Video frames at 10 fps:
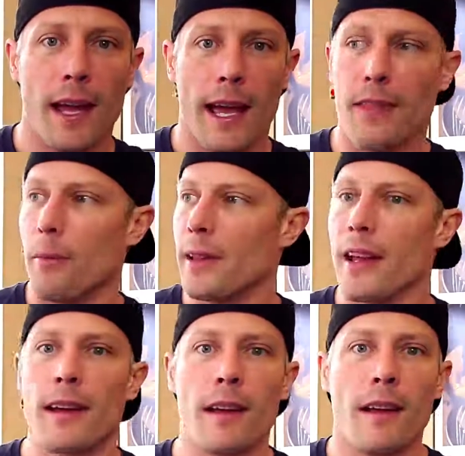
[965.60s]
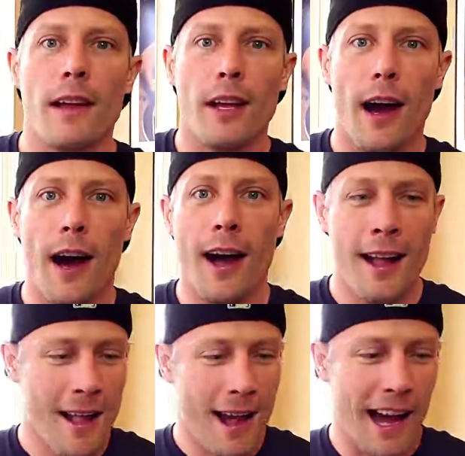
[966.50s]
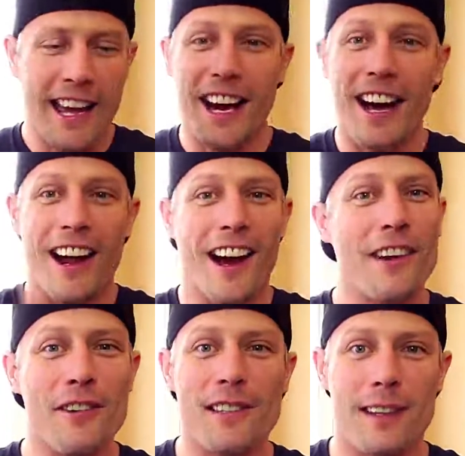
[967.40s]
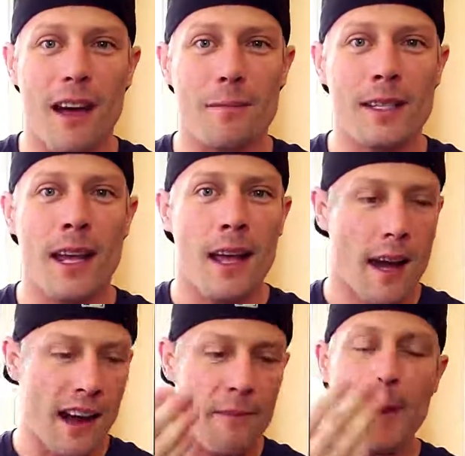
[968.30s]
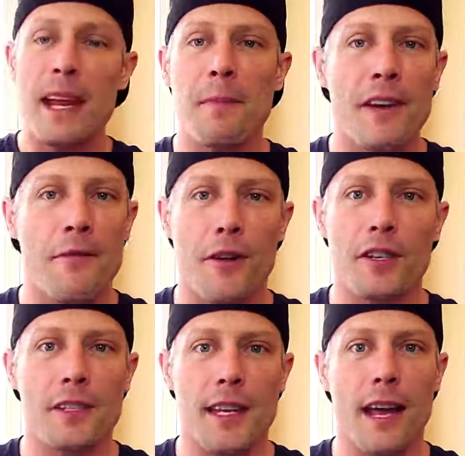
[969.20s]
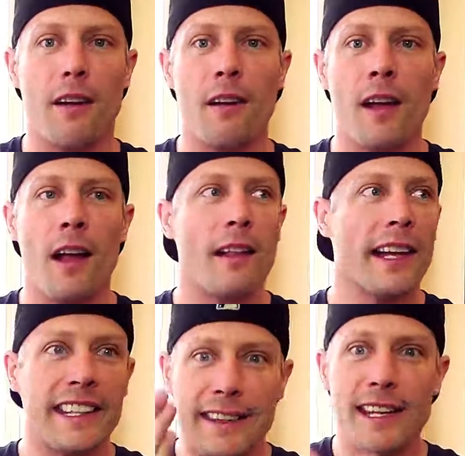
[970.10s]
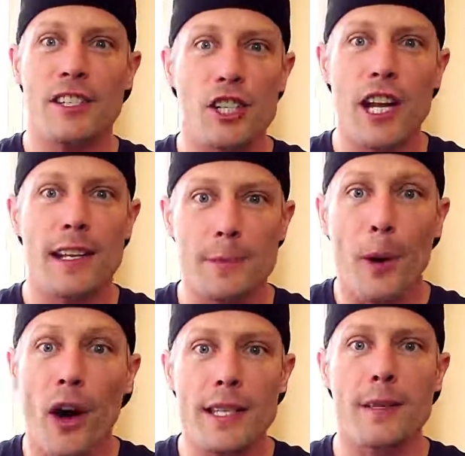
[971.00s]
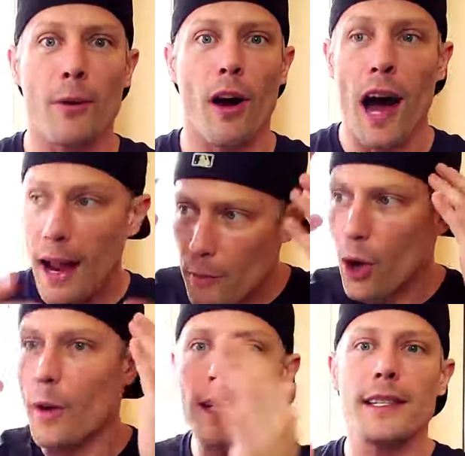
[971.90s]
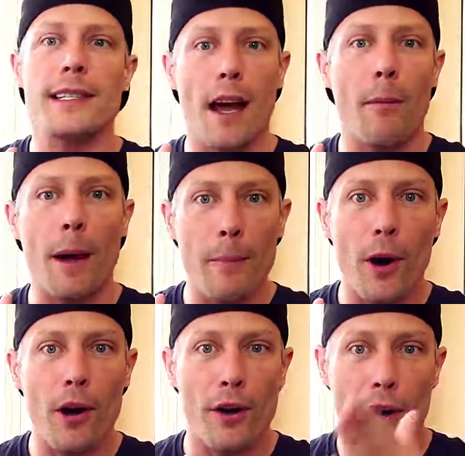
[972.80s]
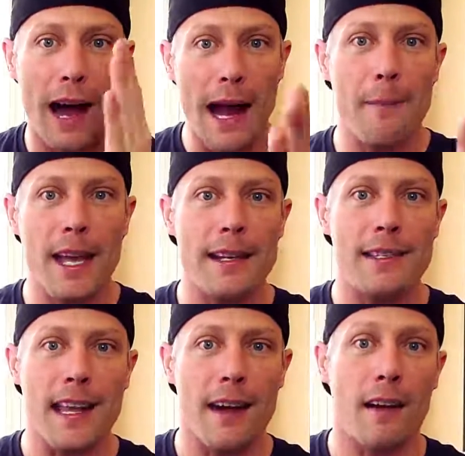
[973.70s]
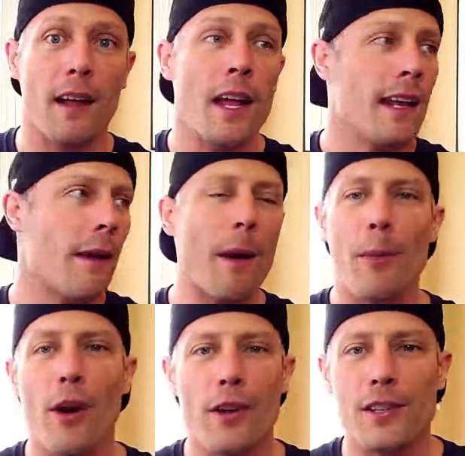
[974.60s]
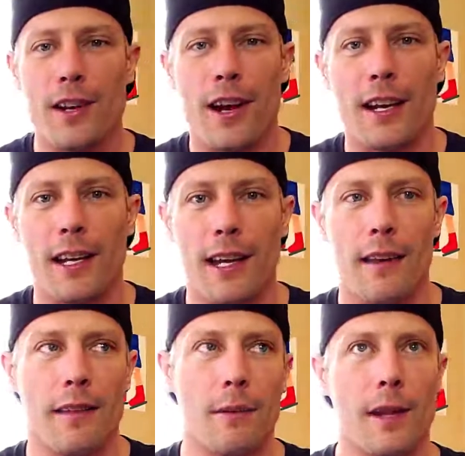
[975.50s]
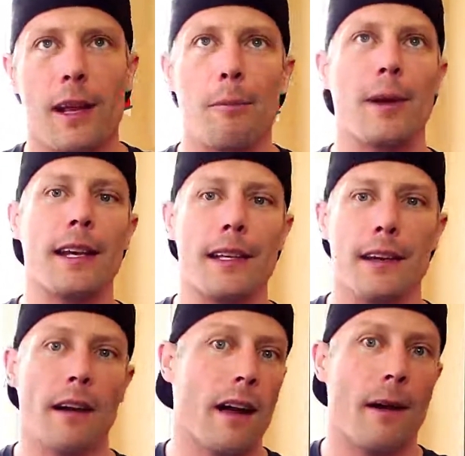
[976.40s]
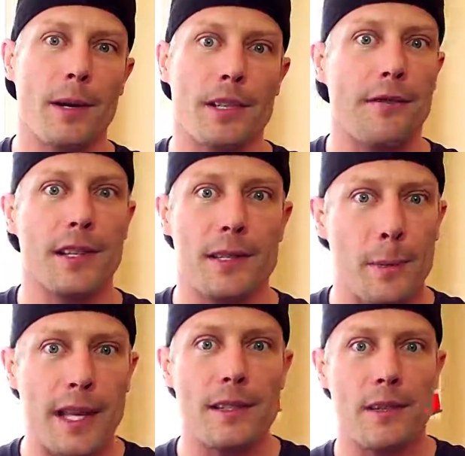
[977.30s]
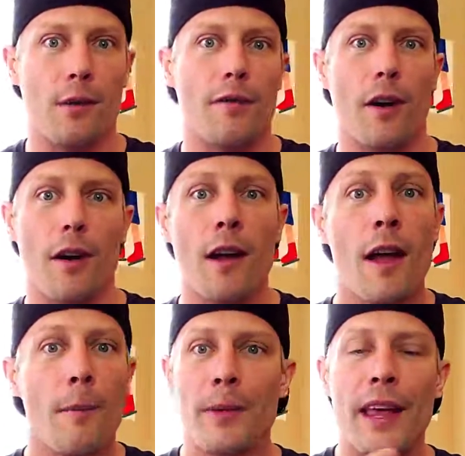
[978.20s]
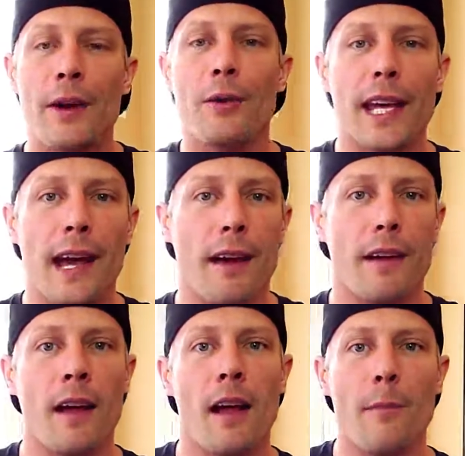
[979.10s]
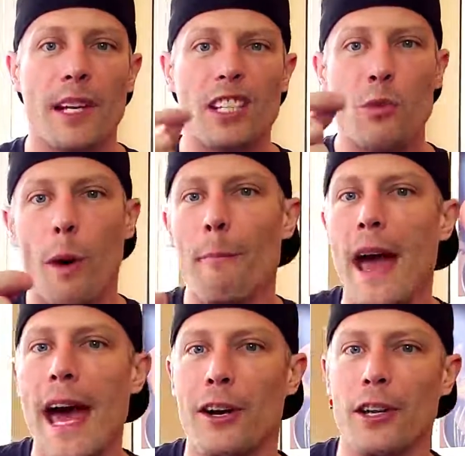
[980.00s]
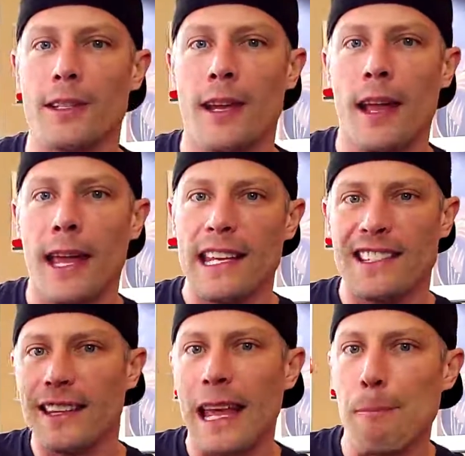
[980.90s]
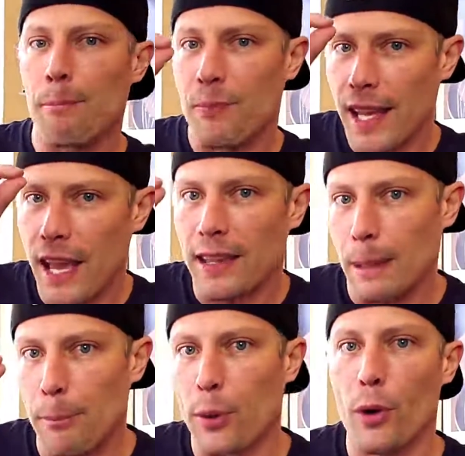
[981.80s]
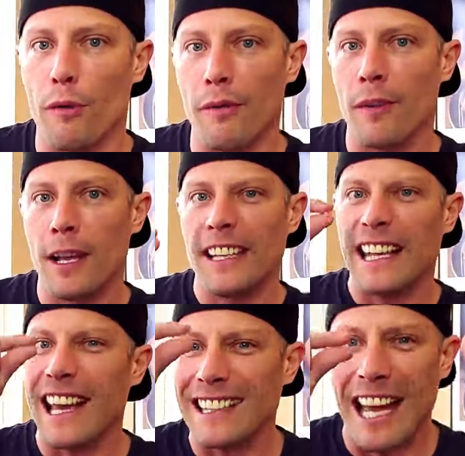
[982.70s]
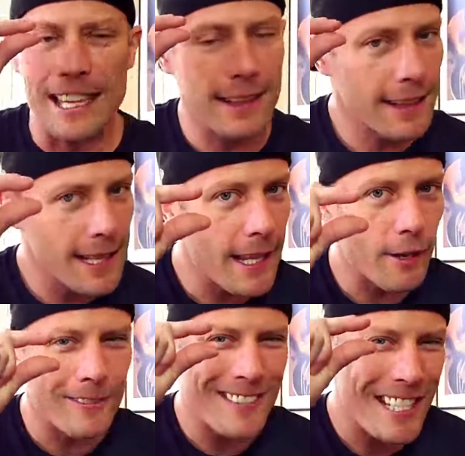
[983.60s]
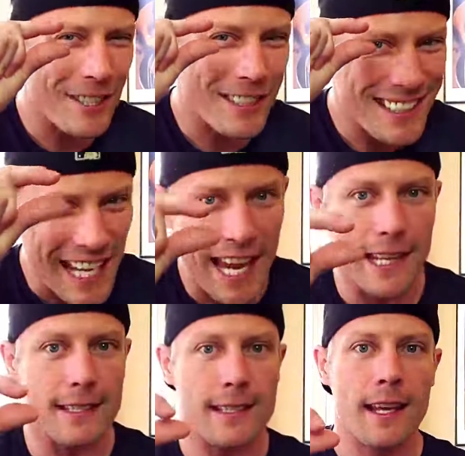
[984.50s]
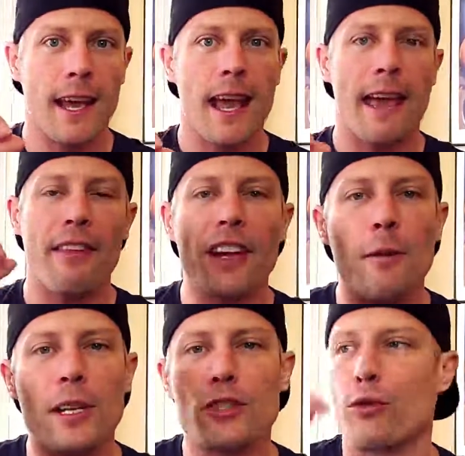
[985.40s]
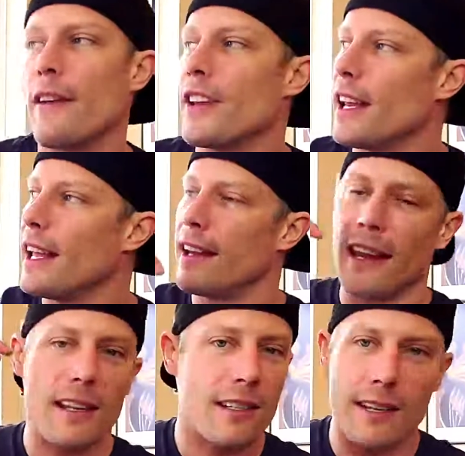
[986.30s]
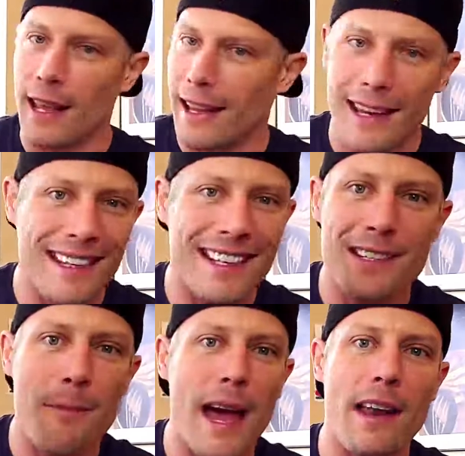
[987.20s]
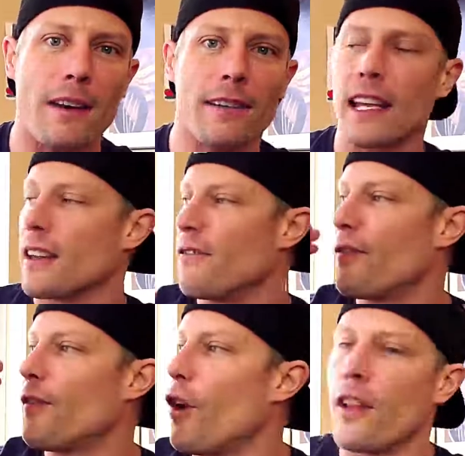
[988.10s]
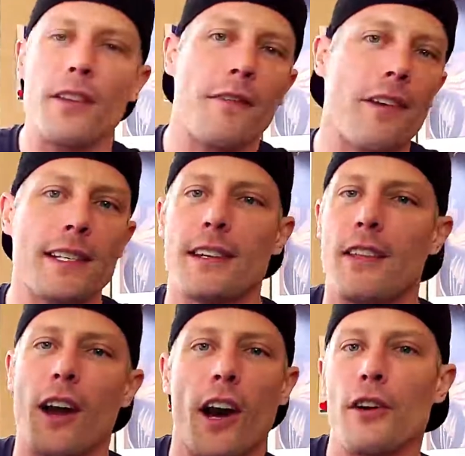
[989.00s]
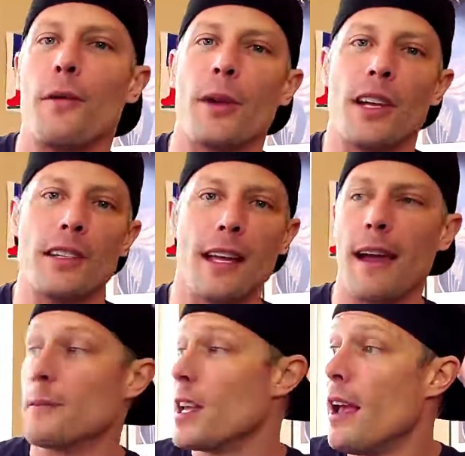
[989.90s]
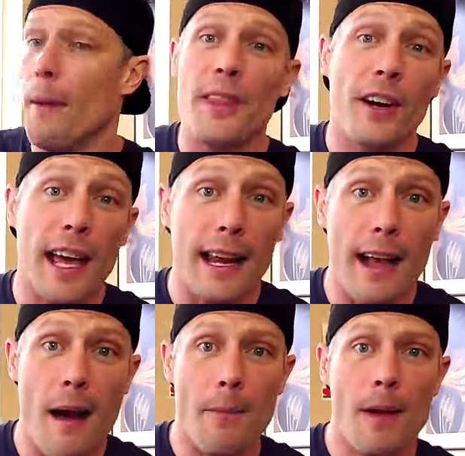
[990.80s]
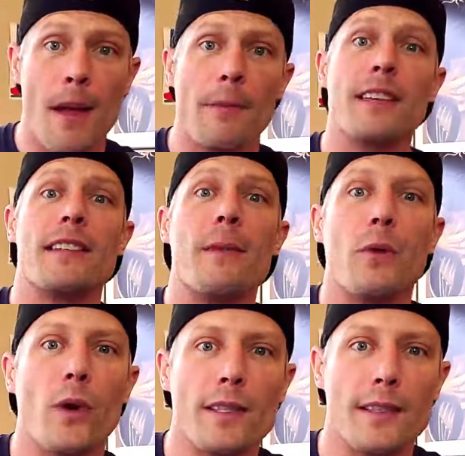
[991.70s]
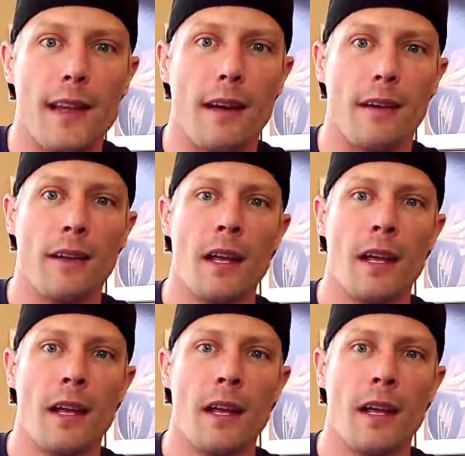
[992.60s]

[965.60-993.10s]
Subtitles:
and they'll be like, I got 100 subs, I've made my first sale, like this shit is possible. I'm going to tell my partner I made a sale. Now my partner's not going to care. They're going to be like, big deal, how much have you spent so far? But they don't care, because what matters is that they got the proof. They got that little taste. And they're going to be driven. It doesn't matter. They could fall on their face another 100 million times, but they're getting up because they made one sale.